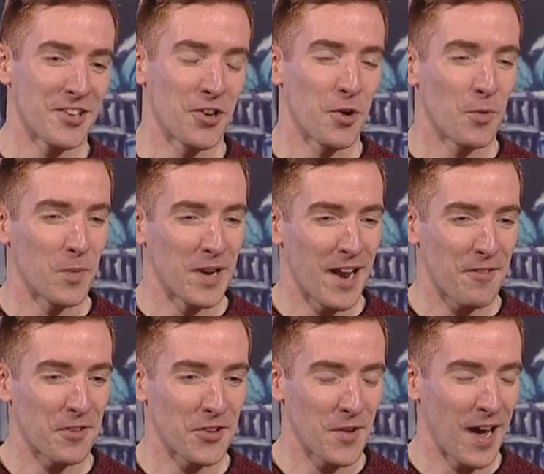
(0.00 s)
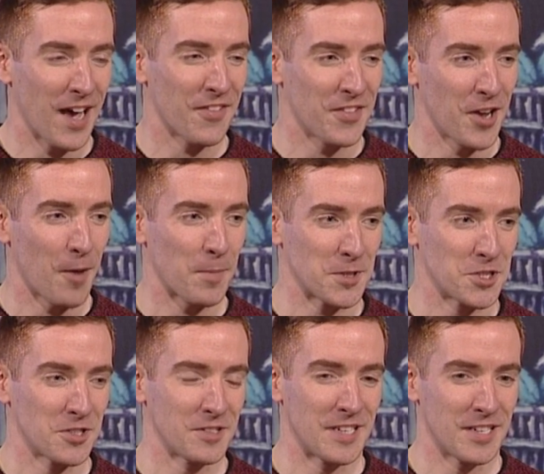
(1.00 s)
whenever you had the
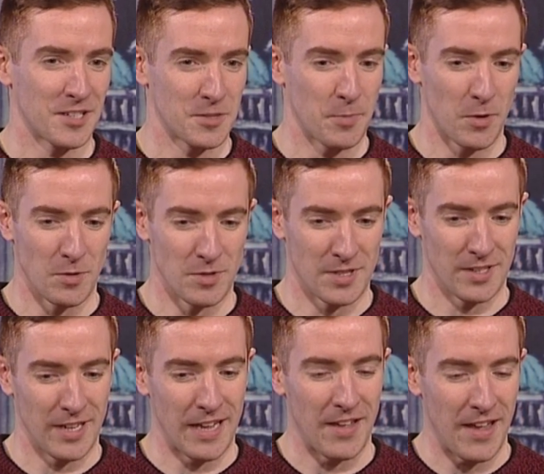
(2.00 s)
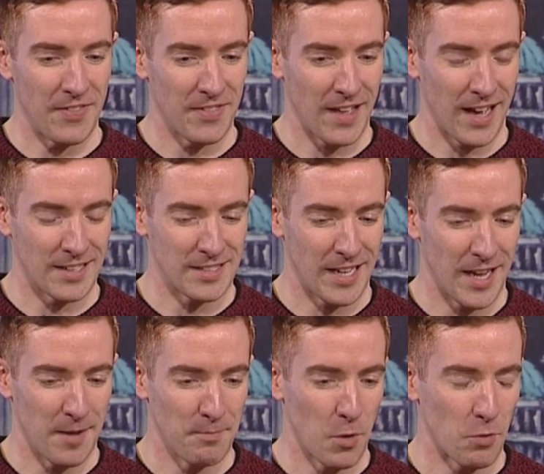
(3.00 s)
opportunity to suppose in that
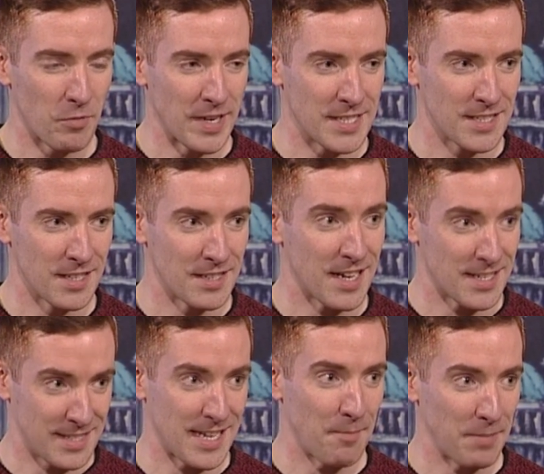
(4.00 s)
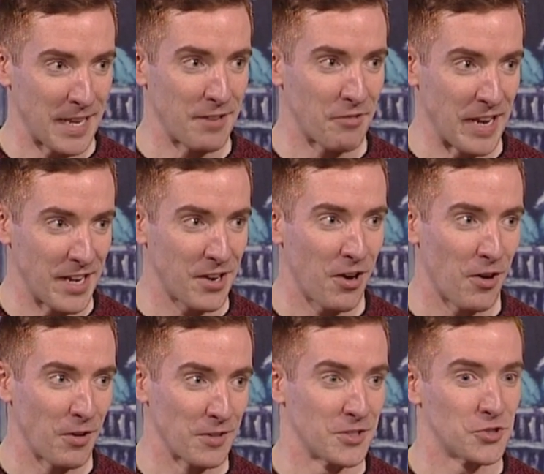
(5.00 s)
more recent assembly
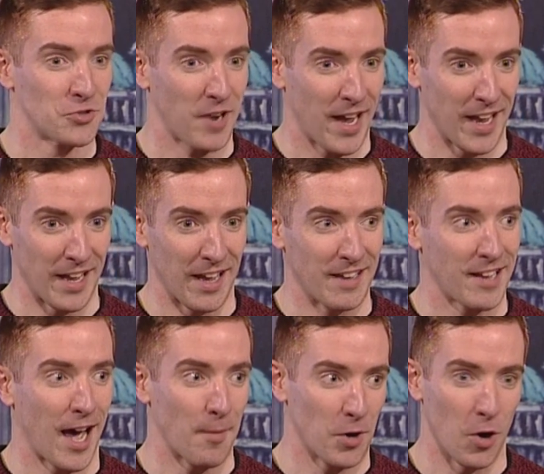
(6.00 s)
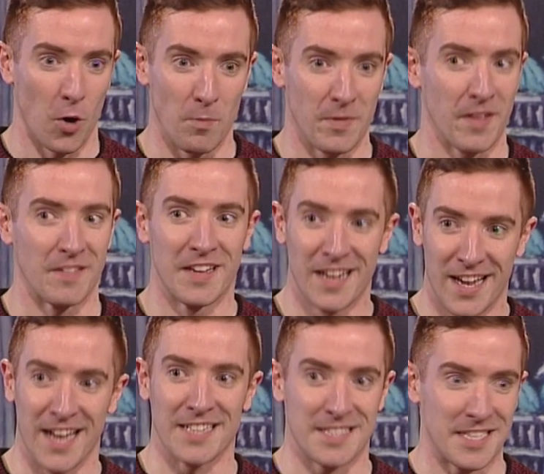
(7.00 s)
recall to try and hammer home that
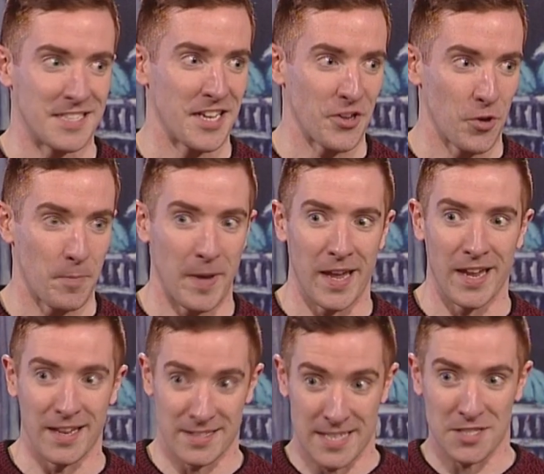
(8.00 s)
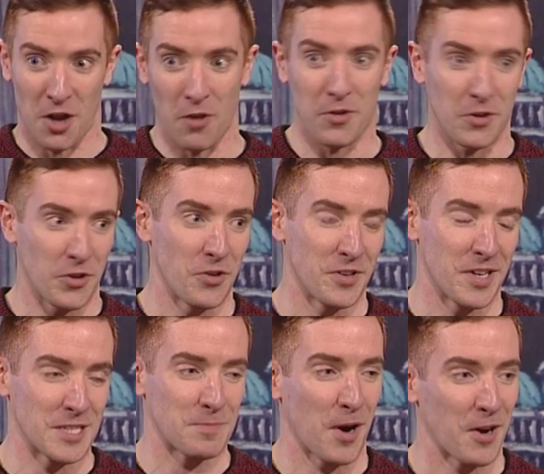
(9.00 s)
it's the DUP, it's this other
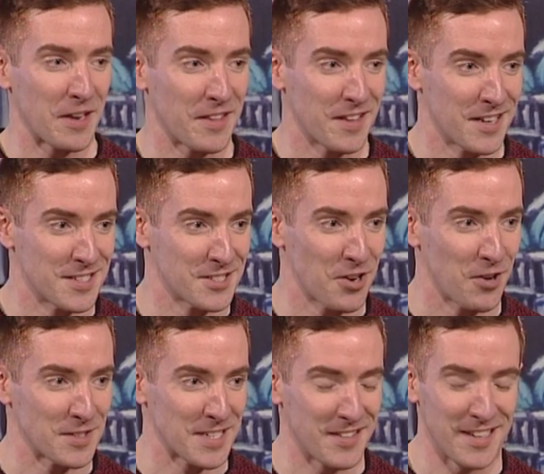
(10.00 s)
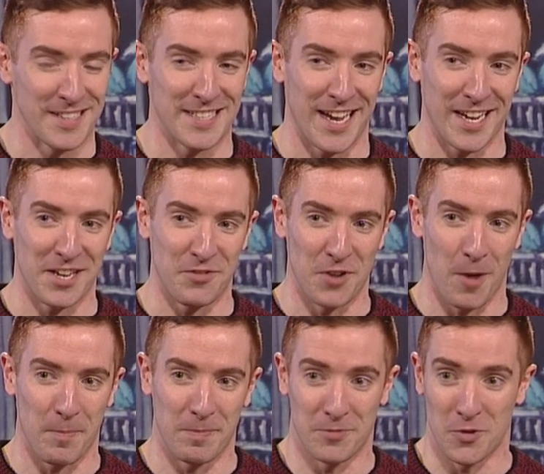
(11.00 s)
unionist party that is causing the executive
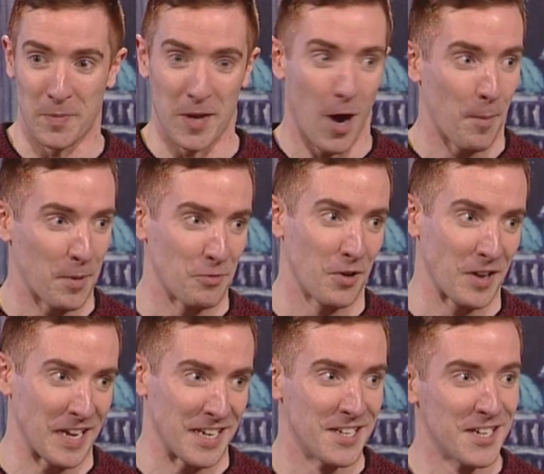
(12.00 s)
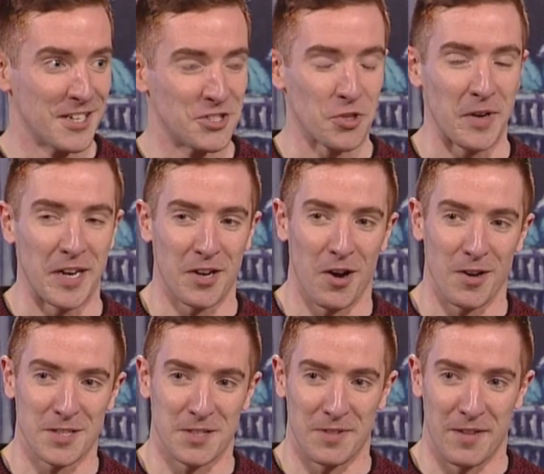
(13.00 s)
not to be up and running during a
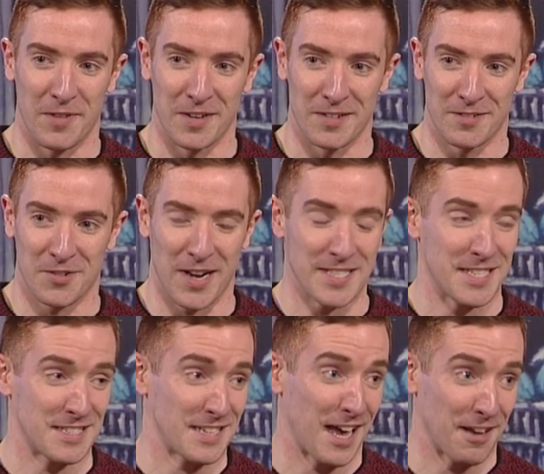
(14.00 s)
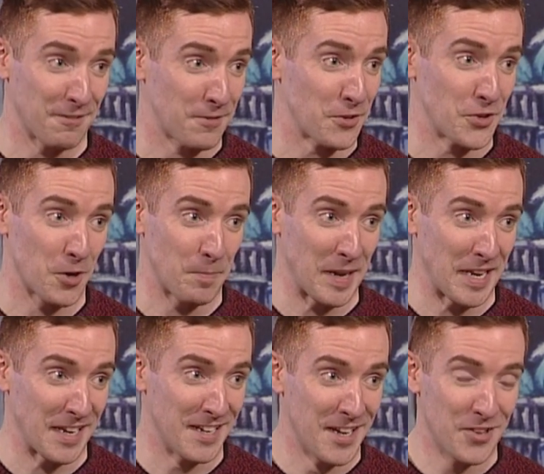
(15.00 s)
cost of living crisis, and for Doug
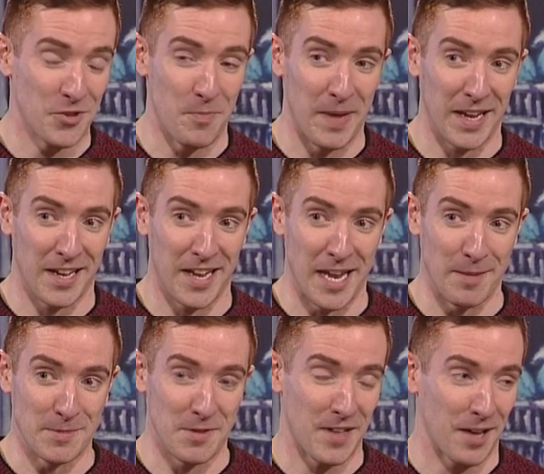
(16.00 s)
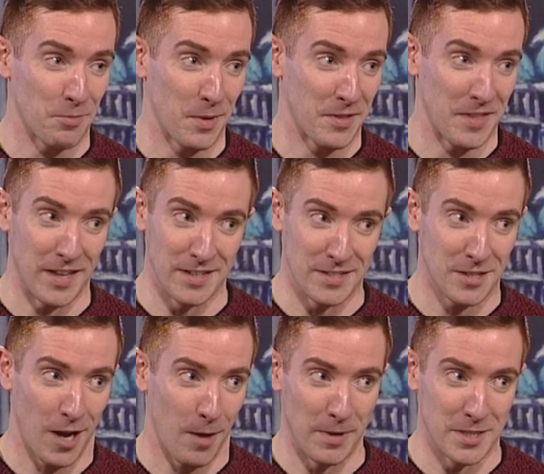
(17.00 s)
Beattie to make a hames of that with his
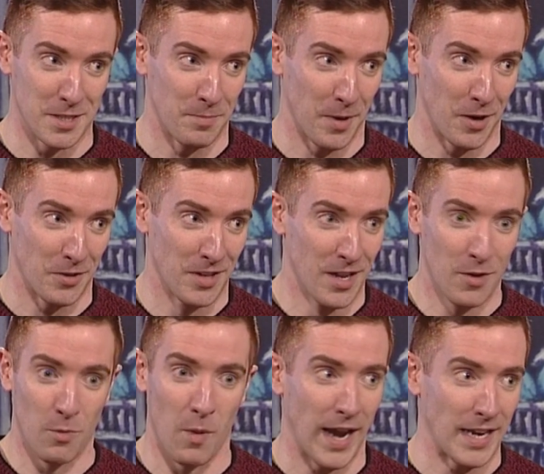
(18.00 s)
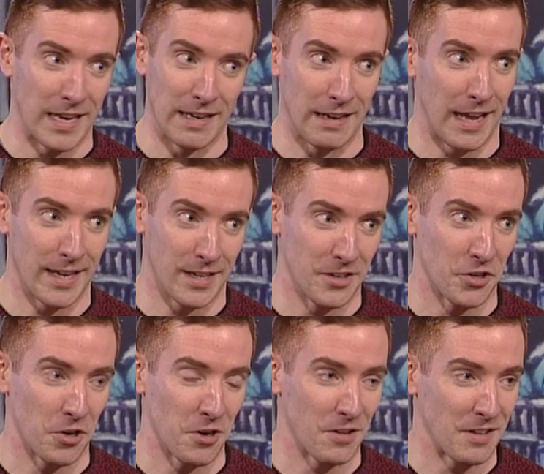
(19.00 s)
comments about whining like a
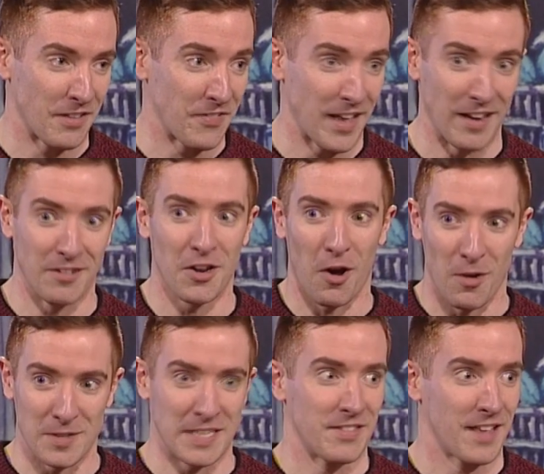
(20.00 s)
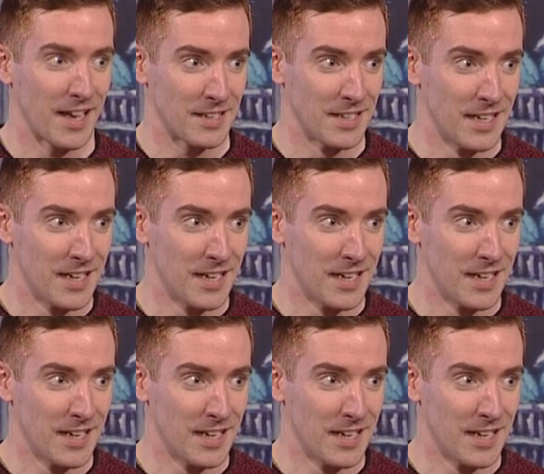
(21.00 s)
girl, and then causing that